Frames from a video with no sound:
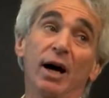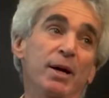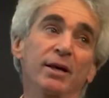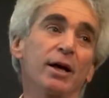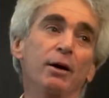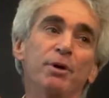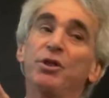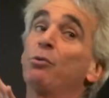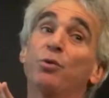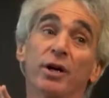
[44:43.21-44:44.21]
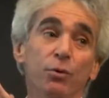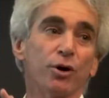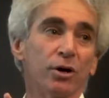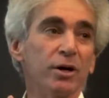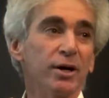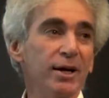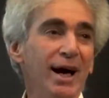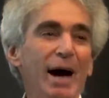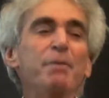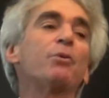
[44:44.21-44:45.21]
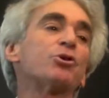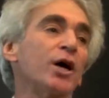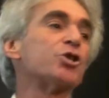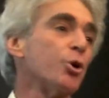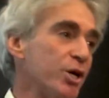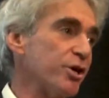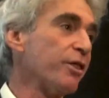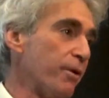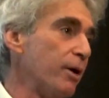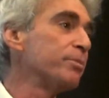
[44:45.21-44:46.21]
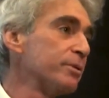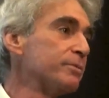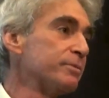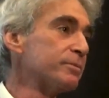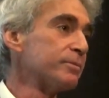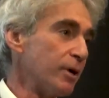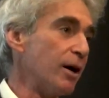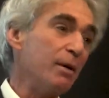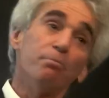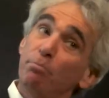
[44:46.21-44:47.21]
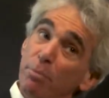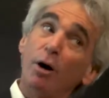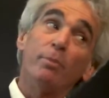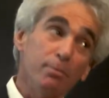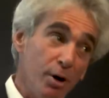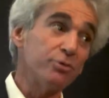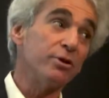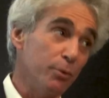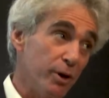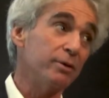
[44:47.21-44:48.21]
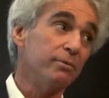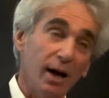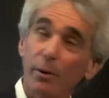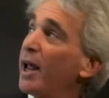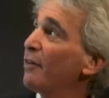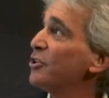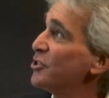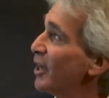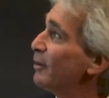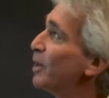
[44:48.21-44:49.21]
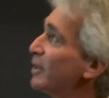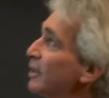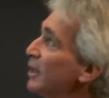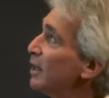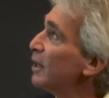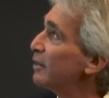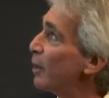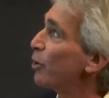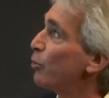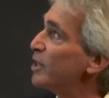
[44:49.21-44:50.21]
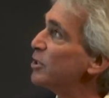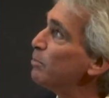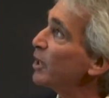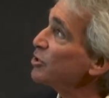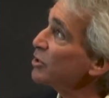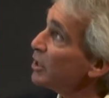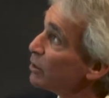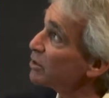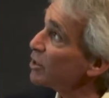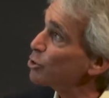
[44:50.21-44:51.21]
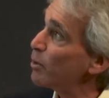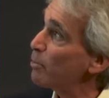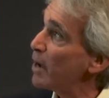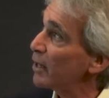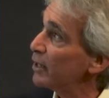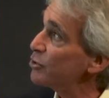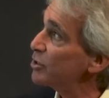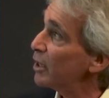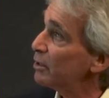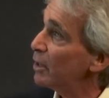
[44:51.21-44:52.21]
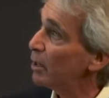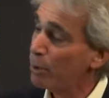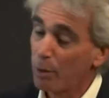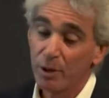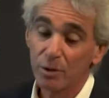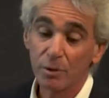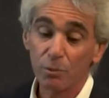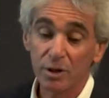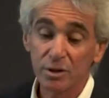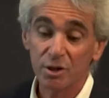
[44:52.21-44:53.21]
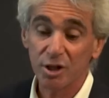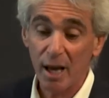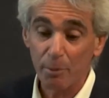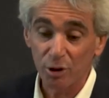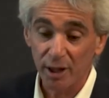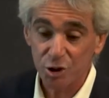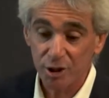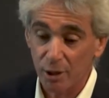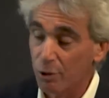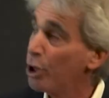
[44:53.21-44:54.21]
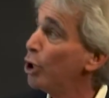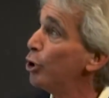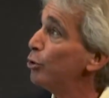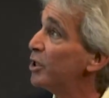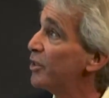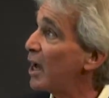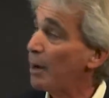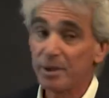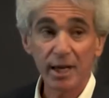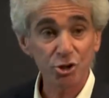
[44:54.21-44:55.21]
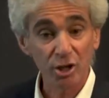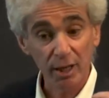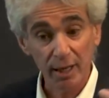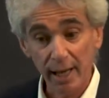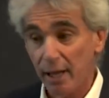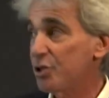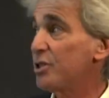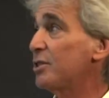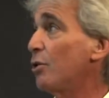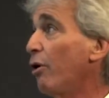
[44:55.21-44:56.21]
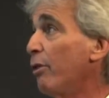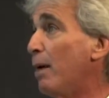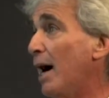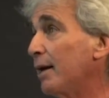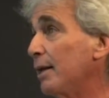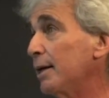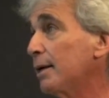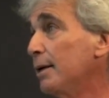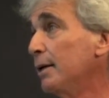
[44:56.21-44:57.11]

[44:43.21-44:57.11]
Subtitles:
But they really were. They were trying to show each other up. And Bomi mostly won, I would have to say. But they were a great team because he was the experimentalist and Bomi is a chemical engineer who did the computational analysis and all the modeling.